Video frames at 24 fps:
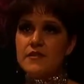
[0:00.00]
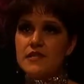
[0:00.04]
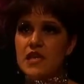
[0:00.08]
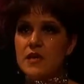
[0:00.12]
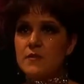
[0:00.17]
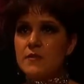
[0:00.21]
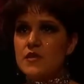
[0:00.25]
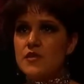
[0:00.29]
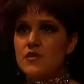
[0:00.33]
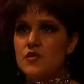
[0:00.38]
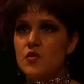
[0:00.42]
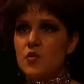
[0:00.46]

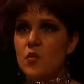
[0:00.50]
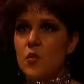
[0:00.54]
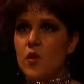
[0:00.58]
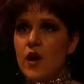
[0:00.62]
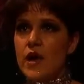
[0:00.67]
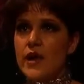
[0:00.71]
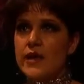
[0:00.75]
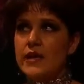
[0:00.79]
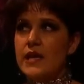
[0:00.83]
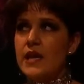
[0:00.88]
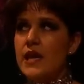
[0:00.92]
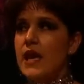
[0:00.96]
time we do
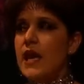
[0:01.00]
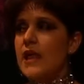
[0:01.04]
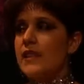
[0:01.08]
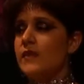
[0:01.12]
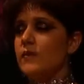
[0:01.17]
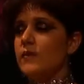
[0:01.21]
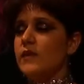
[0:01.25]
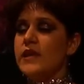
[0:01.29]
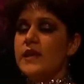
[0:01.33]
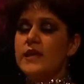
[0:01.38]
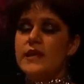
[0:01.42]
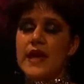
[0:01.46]
one,
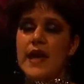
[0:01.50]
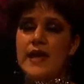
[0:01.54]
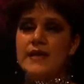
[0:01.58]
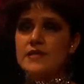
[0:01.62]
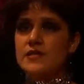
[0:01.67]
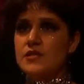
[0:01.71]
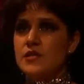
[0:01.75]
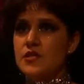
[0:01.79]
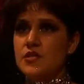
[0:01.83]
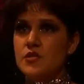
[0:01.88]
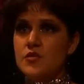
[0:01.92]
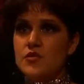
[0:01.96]
we get
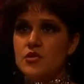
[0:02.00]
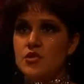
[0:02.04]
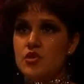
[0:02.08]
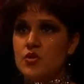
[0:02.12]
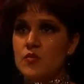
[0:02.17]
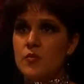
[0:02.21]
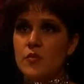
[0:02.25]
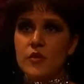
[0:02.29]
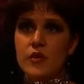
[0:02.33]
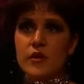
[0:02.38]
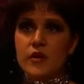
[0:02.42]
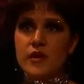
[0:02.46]
asked to do two
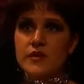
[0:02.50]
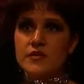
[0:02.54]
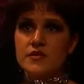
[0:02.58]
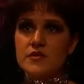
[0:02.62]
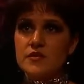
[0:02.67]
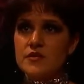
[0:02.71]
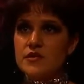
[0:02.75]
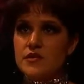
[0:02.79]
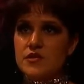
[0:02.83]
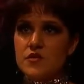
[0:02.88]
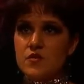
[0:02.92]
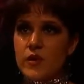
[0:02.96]
more.
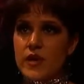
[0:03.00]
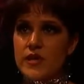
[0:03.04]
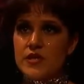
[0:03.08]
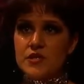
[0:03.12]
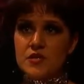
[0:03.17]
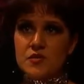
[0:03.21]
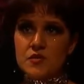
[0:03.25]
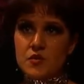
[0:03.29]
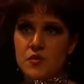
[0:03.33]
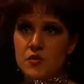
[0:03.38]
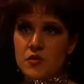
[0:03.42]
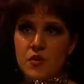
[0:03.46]
It's just way
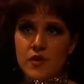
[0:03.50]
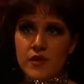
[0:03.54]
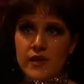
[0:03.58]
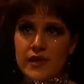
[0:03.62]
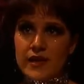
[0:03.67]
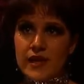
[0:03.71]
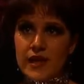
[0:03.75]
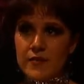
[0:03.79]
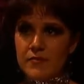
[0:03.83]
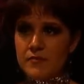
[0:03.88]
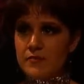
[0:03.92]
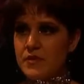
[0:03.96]
too cool. Like
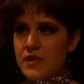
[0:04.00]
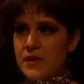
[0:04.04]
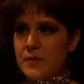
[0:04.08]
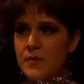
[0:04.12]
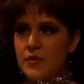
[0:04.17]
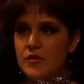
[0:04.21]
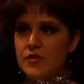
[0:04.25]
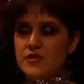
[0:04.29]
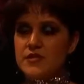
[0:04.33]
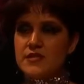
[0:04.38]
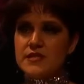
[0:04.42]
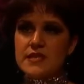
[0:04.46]
people
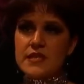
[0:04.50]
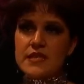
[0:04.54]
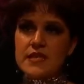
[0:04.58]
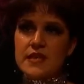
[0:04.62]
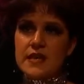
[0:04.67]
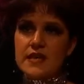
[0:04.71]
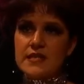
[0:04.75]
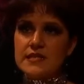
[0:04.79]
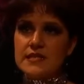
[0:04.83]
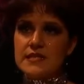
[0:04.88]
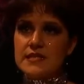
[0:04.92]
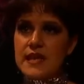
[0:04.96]
are seeing
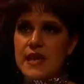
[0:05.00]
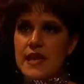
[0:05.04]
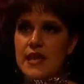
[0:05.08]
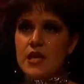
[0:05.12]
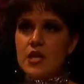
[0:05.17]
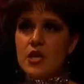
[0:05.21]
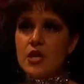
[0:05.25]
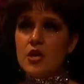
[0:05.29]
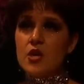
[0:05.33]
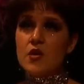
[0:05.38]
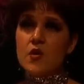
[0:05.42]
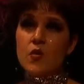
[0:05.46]
us
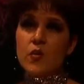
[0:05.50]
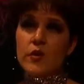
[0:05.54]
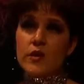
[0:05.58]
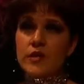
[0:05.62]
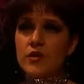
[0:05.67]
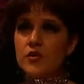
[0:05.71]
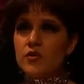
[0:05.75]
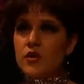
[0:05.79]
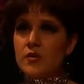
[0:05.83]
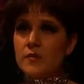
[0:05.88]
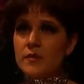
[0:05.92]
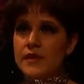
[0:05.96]
that wouldn't
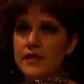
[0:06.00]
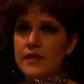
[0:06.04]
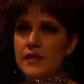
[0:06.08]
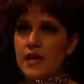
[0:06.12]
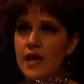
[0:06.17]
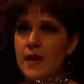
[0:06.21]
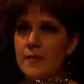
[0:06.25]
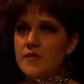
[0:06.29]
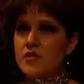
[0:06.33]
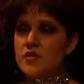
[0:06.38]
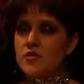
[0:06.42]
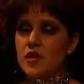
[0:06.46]
normally
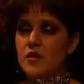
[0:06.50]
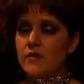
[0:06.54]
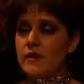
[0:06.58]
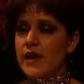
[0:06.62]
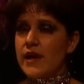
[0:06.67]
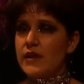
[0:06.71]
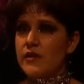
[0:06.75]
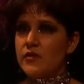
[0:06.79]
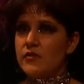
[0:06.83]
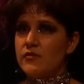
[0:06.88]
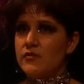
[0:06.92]
come to our regular